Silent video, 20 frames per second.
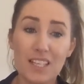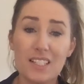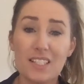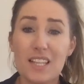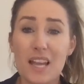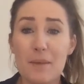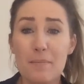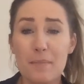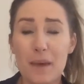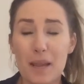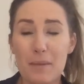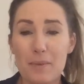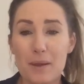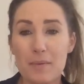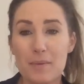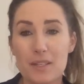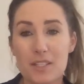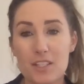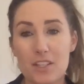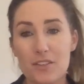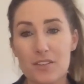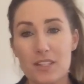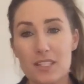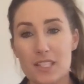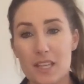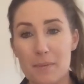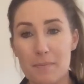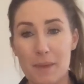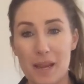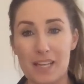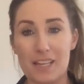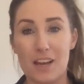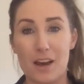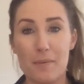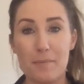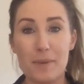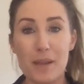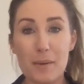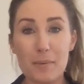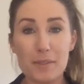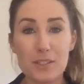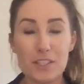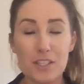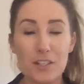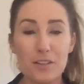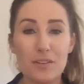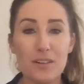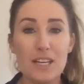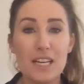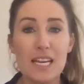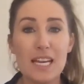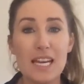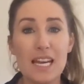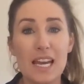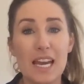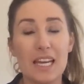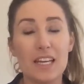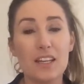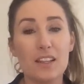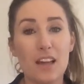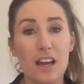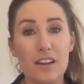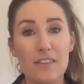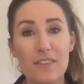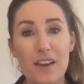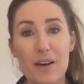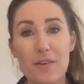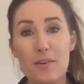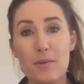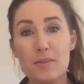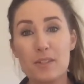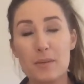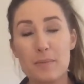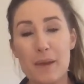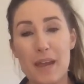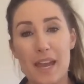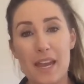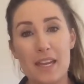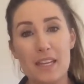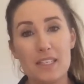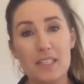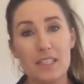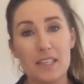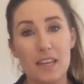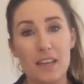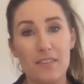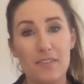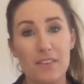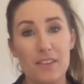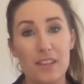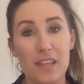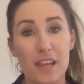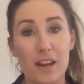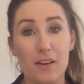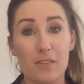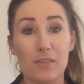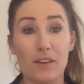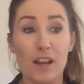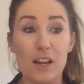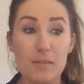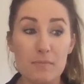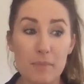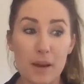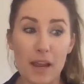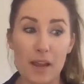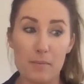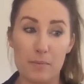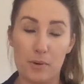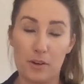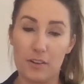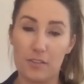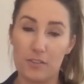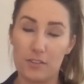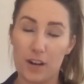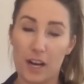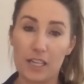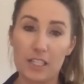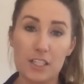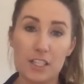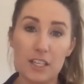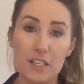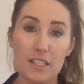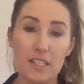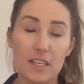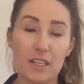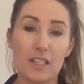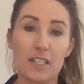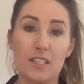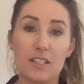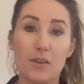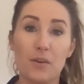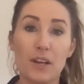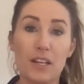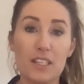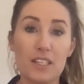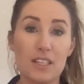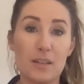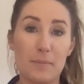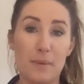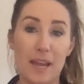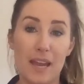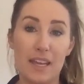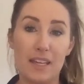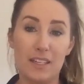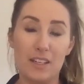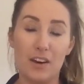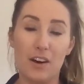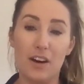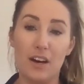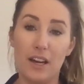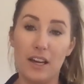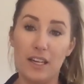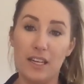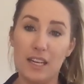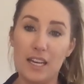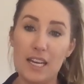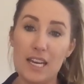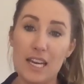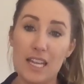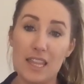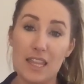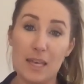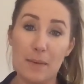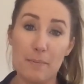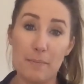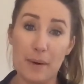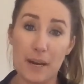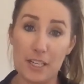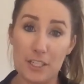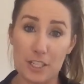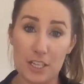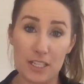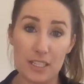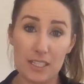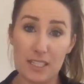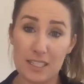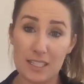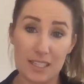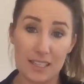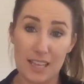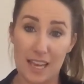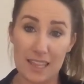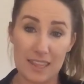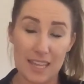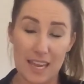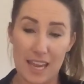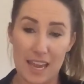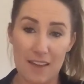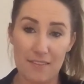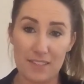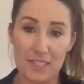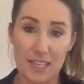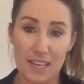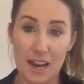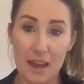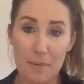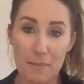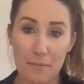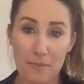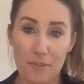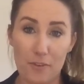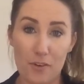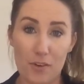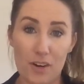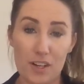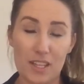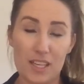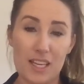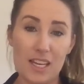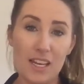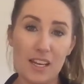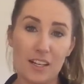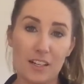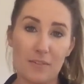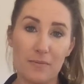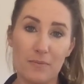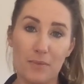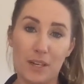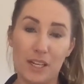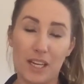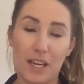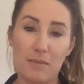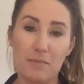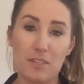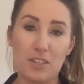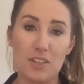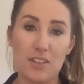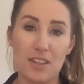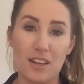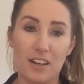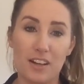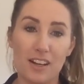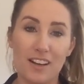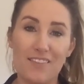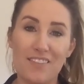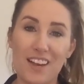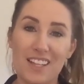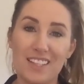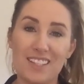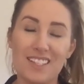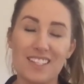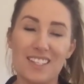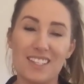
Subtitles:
Some might be able to and some might not be able to. And a lot of that will depend if they are run by a board of directors. It is going to depend on the budgets that they have set up for the year when it comes to their events.